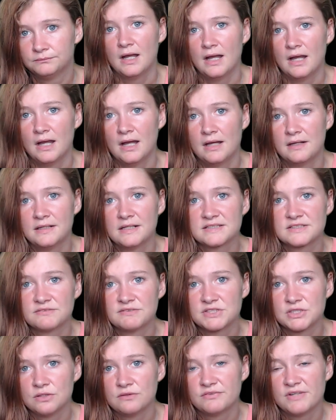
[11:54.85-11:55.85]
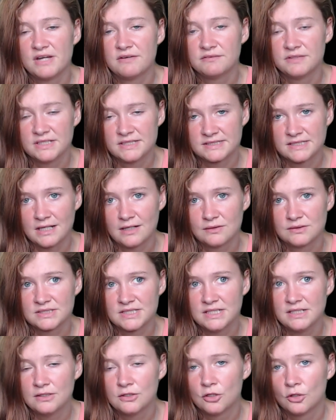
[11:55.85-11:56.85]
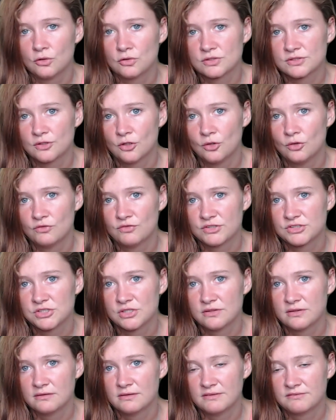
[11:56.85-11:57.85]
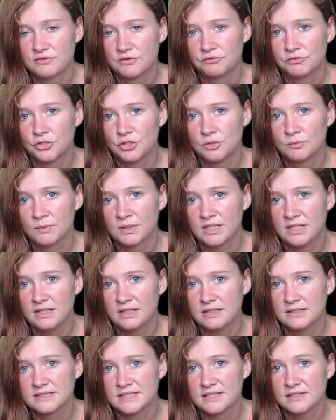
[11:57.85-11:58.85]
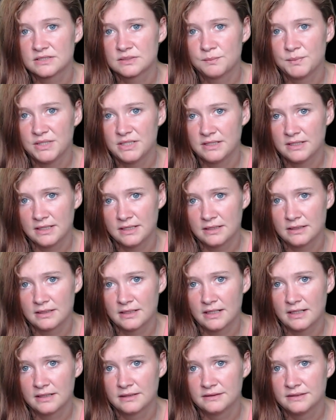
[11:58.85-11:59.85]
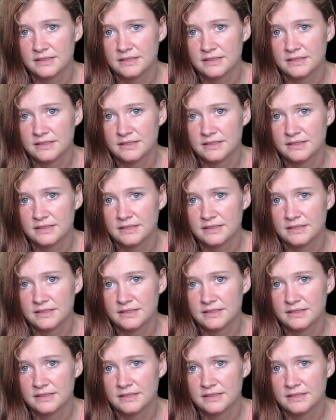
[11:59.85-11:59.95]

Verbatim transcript: And as a result of hearing these sounds, he goes over to the living room, he takes a peek in, and